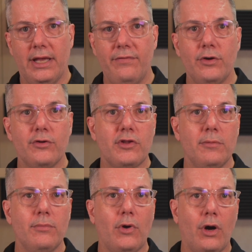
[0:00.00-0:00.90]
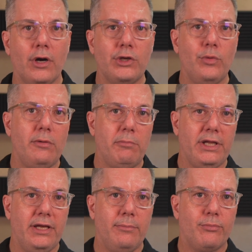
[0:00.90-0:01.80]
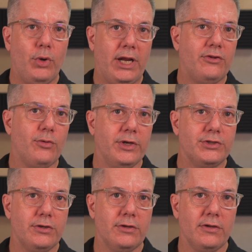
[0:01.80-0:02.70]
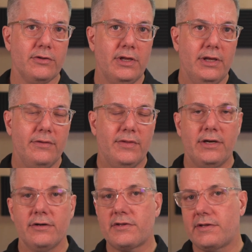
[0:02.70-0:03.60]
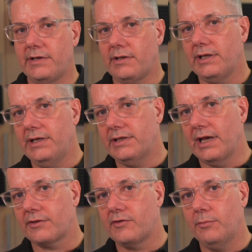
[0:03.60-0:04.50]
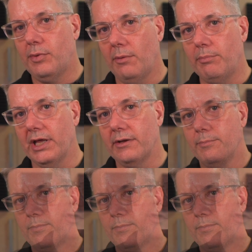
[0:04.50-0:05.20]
and there are some arguably predatory journals that are still indexed in PubMed.